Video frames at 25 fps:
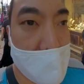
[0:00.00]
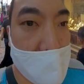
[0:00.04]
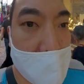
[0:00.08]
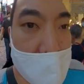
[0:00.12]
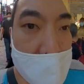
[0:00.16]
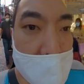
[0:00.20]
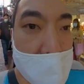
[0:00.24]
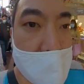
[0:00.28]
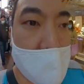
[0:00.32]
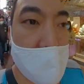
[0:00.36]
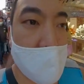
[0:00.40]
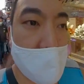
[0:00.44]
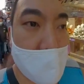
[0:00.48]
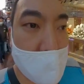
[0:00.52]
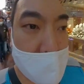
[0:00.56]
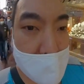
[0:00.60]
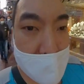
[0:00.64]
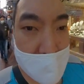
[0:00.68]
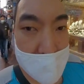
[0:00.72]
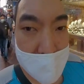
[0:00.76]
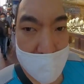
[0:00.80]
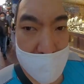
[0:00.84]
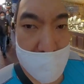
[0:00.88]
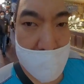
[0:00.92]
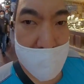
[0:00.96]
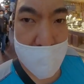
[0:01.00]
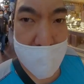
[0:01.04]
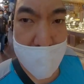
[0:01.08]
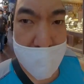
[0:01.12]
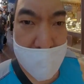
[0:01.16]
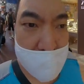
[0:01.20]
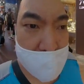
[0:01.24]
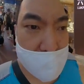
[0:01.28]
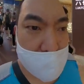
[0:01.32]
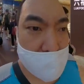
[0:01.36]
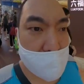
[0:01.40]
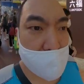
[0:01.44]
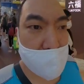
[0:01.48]
yeah, it's
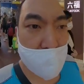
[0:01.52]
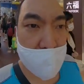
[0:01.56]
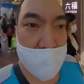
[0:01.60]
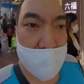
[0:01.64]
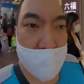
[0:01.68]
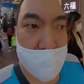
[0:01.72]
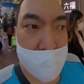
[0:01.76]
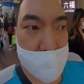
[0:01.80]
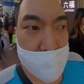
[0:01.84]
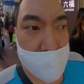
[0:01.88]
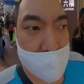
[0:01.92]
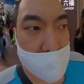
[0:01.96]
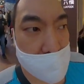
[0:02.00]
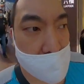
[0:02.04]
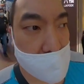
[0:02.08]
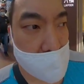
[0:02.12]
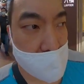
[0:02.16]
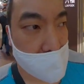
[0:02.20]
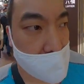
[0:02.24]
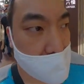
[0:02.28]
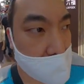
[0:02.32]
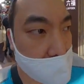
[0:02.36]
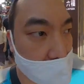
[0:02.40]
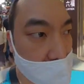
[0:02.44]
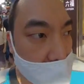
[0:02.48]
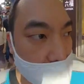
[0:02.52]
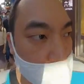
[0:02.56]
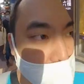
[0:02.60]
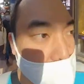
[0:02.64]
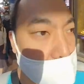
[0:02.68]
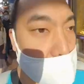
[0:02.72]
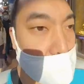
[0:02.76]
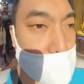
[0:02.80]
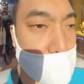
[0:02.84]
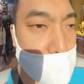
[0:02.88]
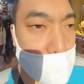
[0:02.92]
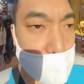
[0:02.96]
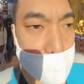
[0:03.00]
quite good. It's quite a
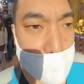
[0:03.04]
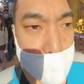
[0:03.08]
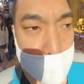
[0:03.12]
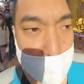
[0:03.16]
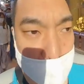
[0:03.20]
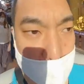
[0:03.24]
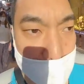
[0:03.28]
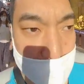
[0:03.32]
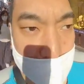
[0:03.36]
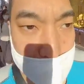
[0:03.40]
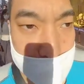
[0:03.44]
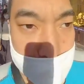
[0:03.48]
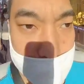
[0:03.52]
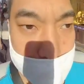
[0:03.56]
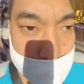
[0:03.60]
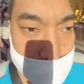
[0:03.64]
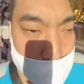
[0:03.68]
good way to film.